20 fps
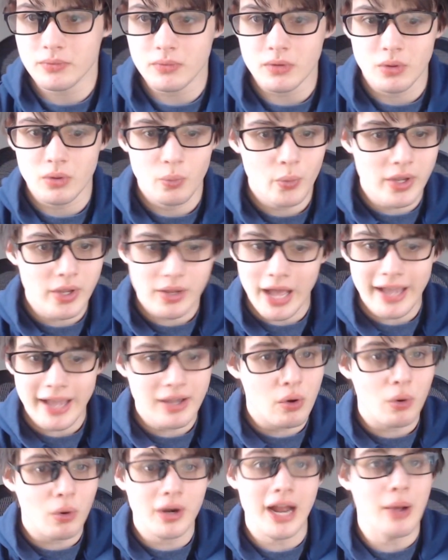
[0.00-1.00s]

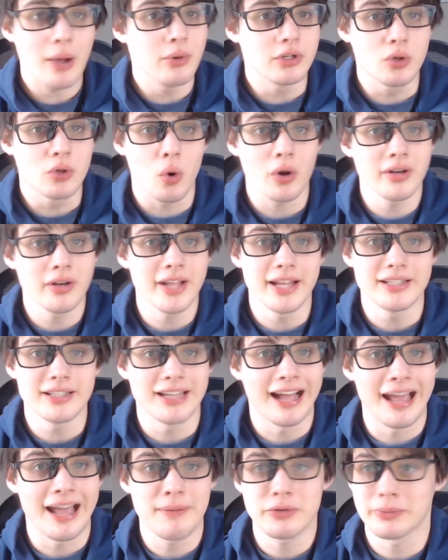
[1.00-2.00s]
I would coordinate
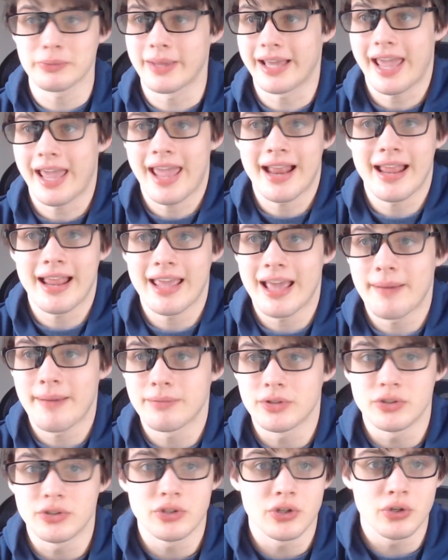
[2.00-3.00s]
times from like 8 a.m.
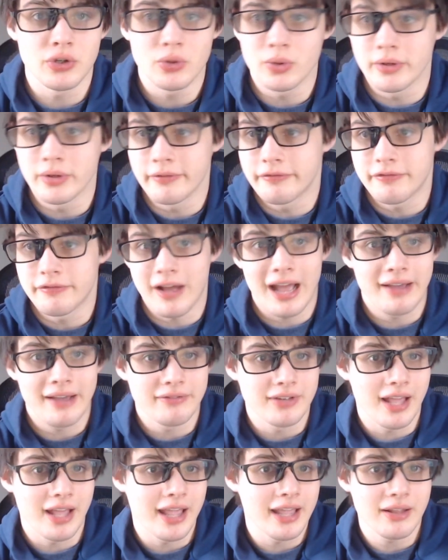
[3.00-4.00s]
to 2 and 5
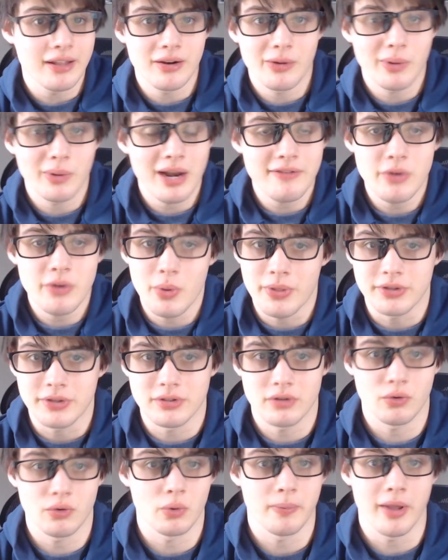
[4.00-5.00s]
to 8 or whatever when the
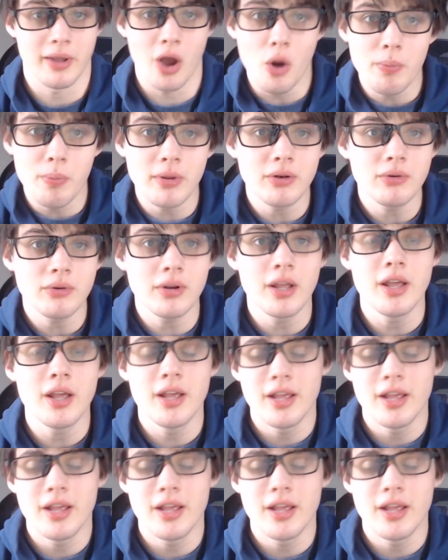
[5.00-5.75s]
server would be open.